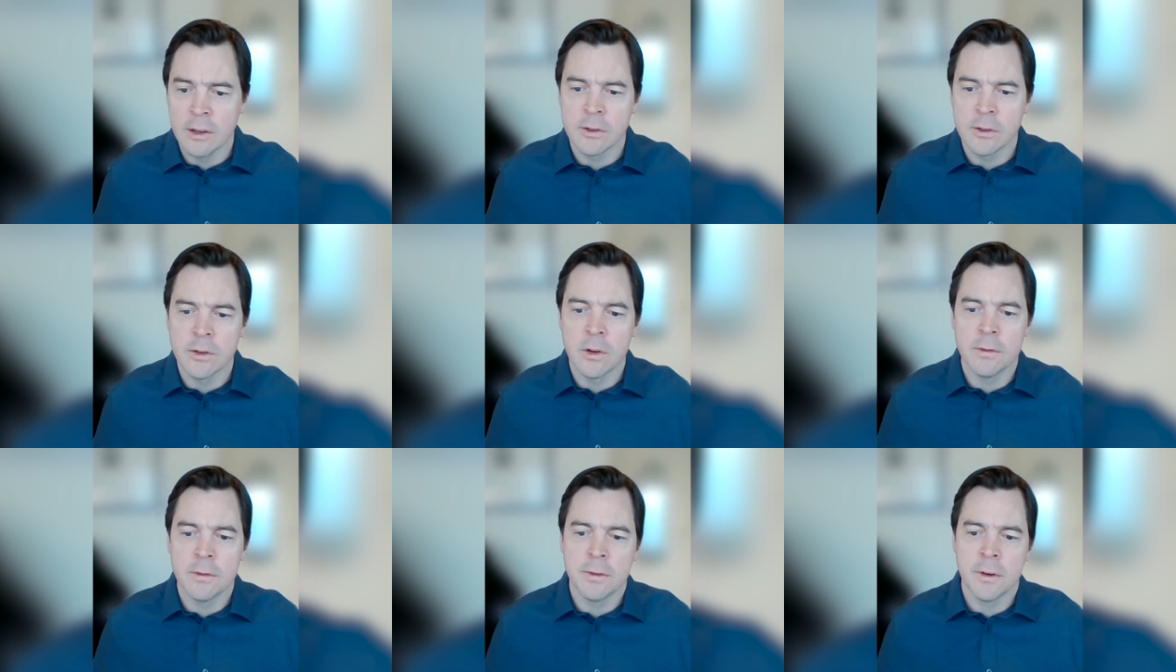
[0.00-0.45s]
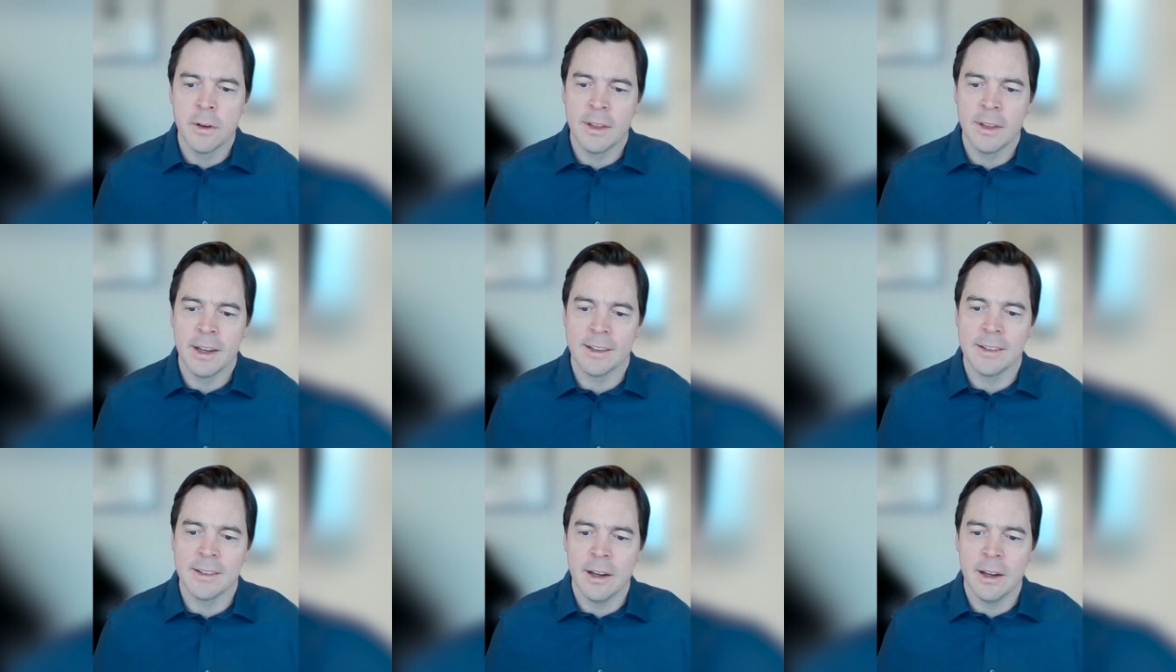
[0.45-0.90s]
And so far,
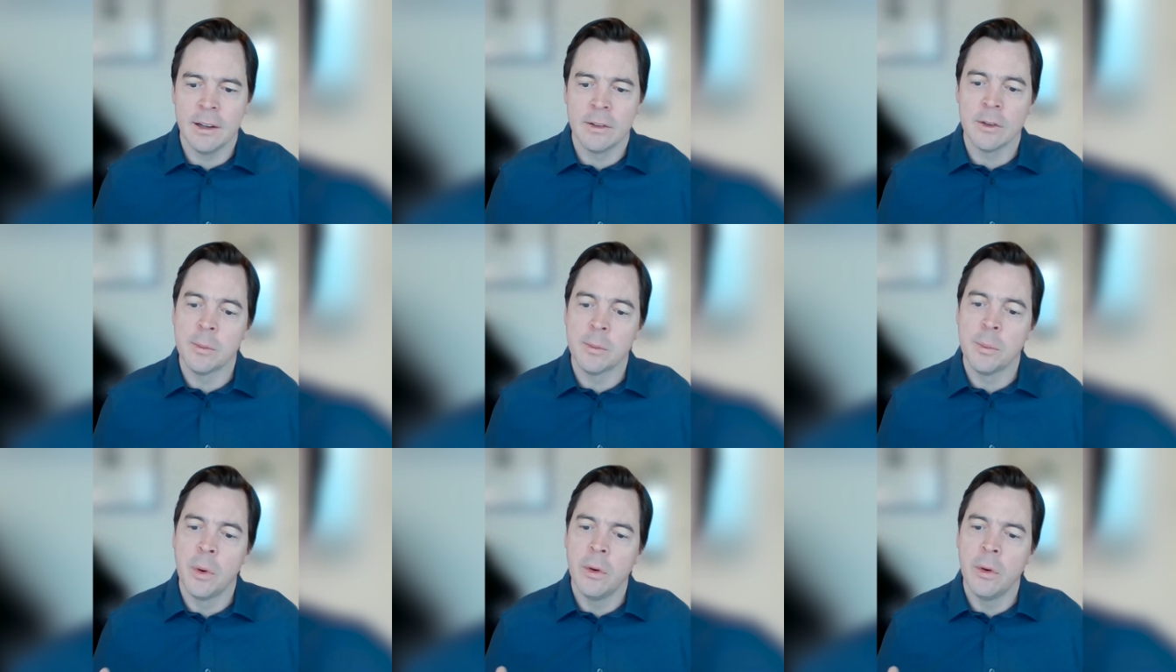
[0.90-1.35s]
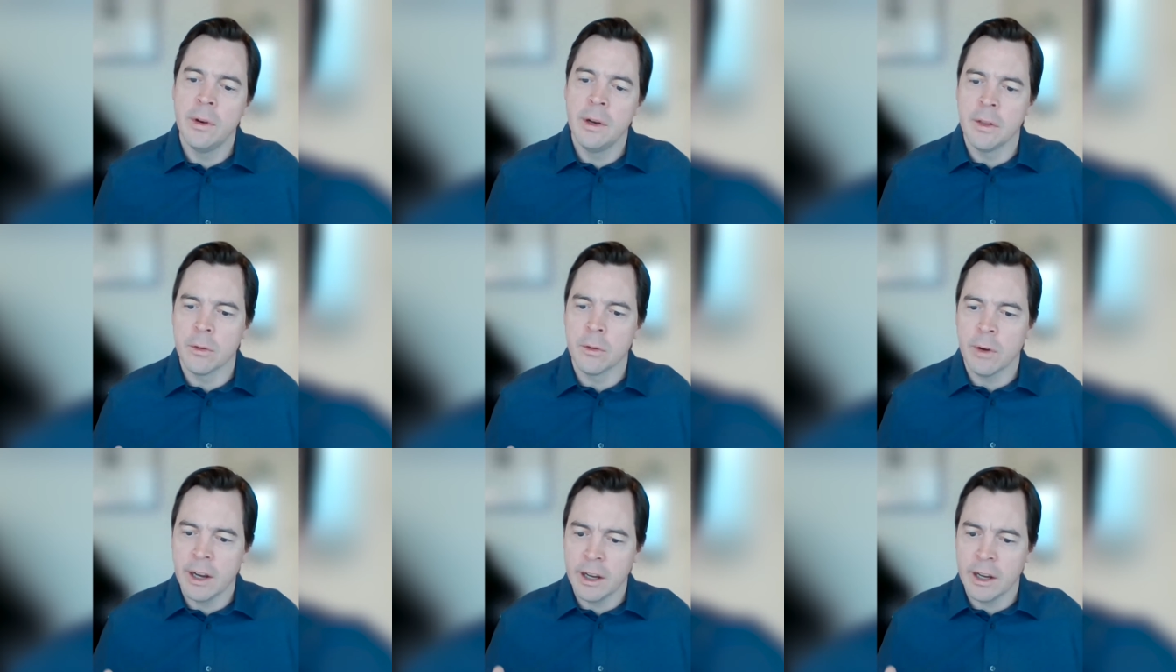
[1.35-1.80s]
that science is pointing in
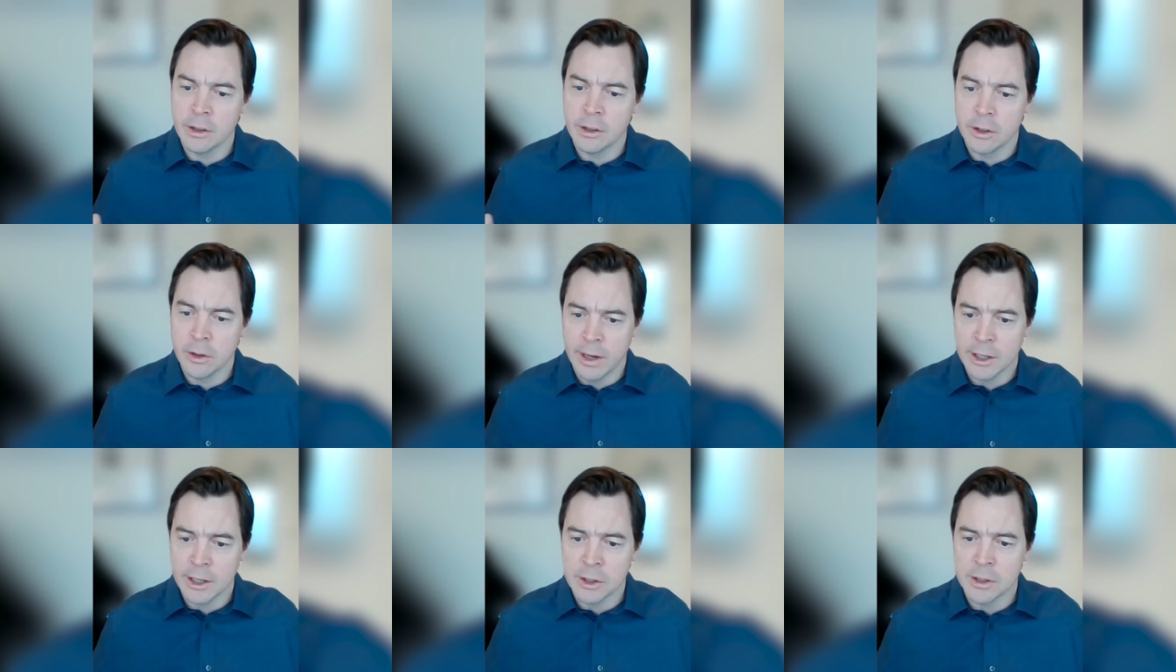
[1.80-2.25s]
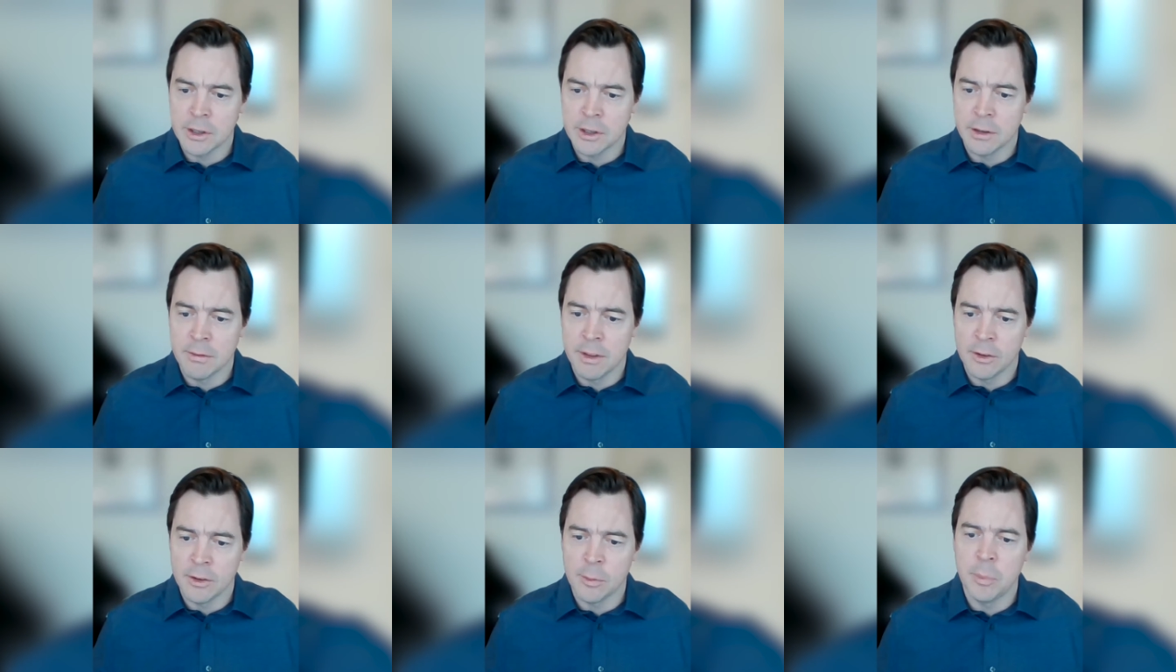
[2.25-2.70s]
the right direction
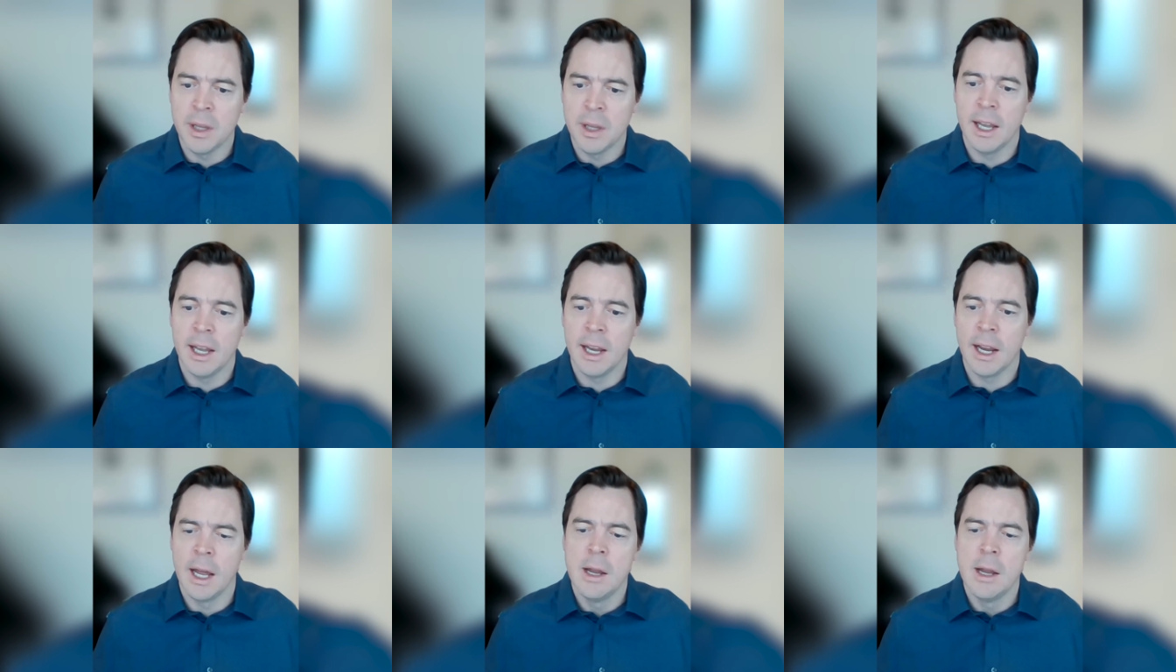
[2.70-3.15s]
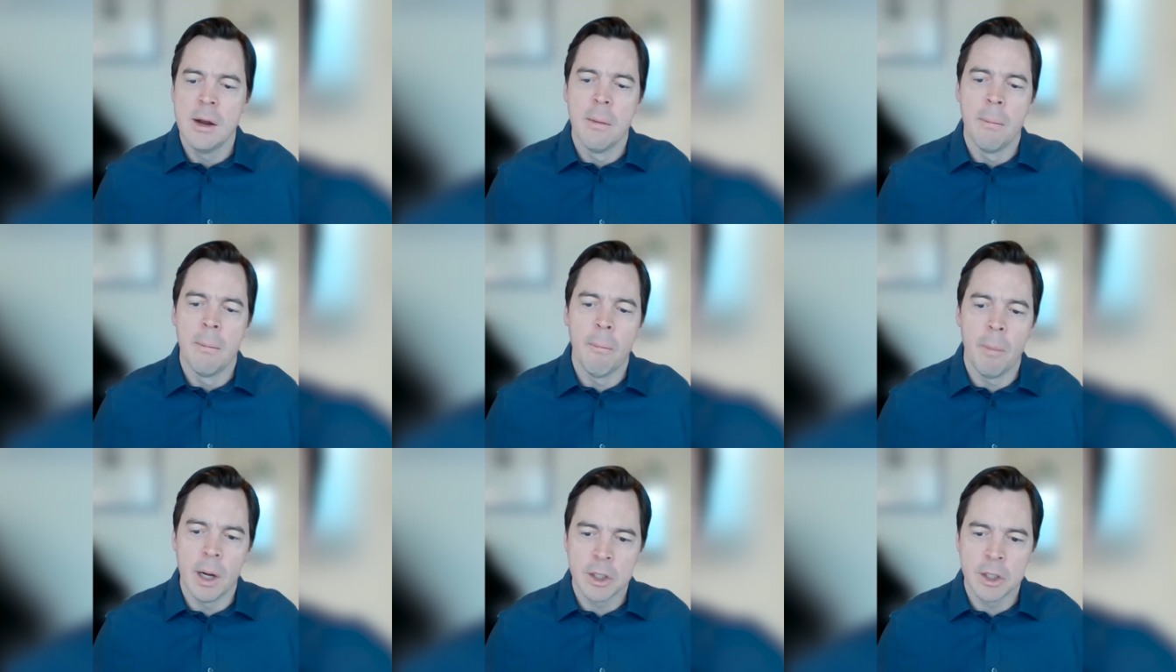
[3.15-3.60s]
of this being
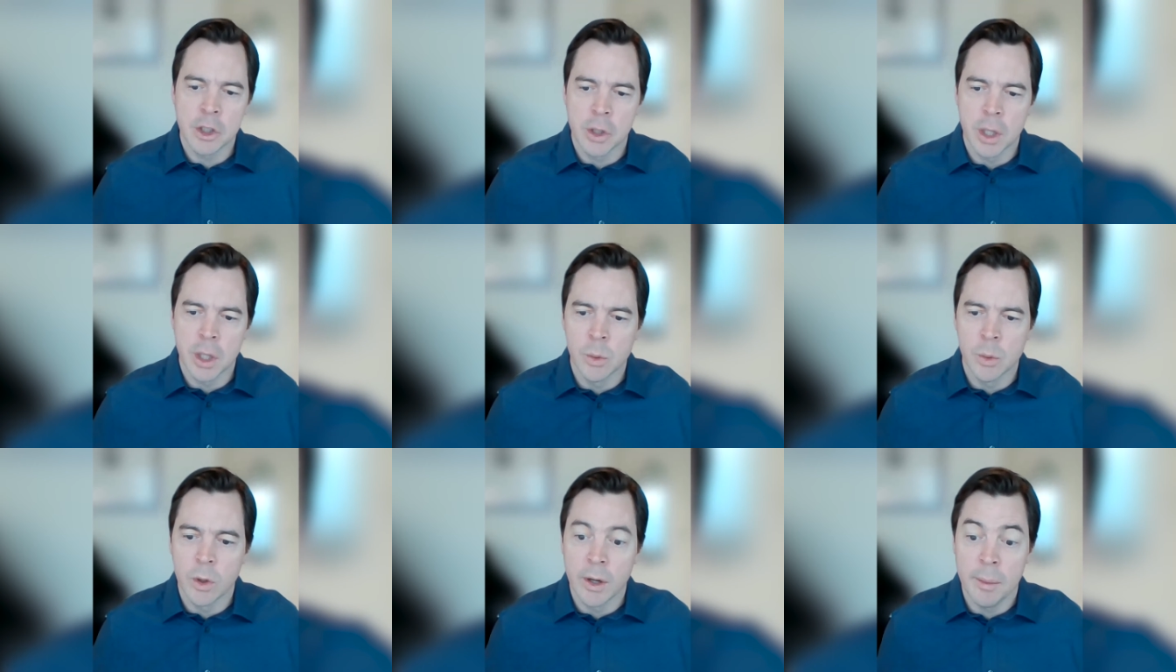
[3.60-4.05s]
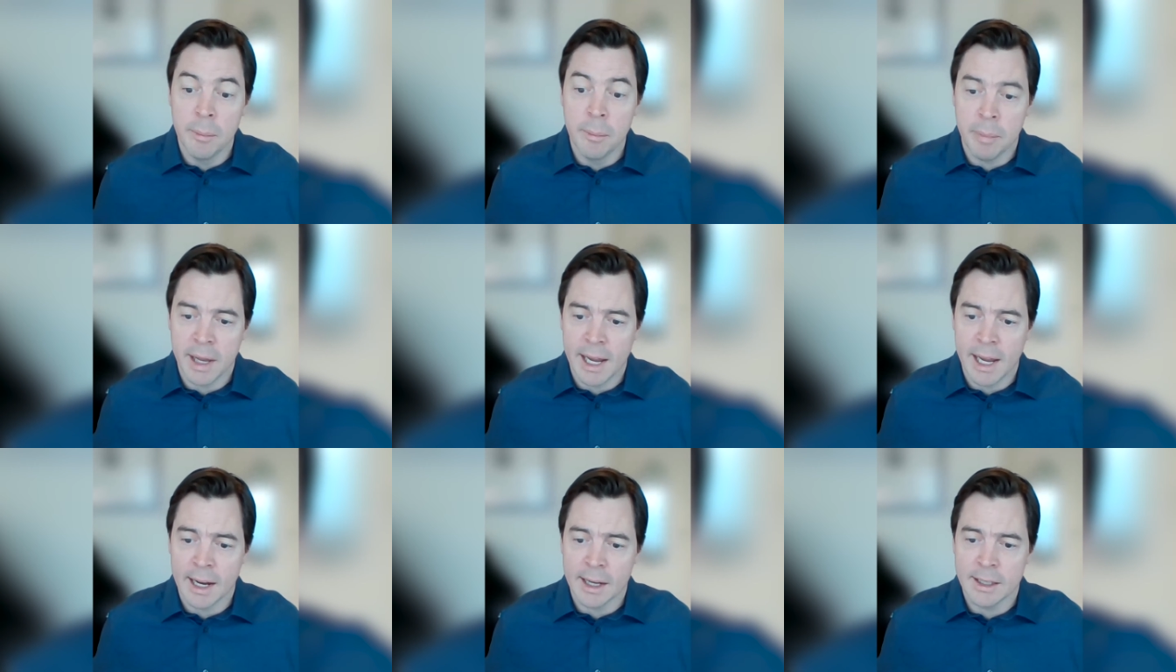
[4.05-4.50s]
much lower
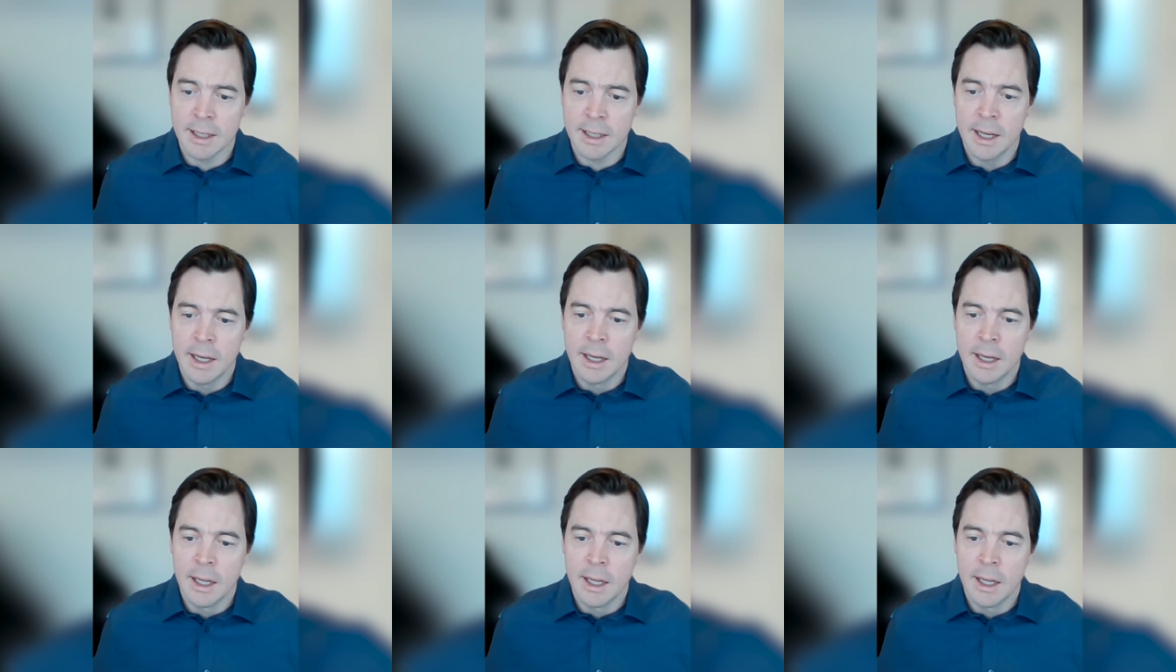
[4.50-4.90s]
impact,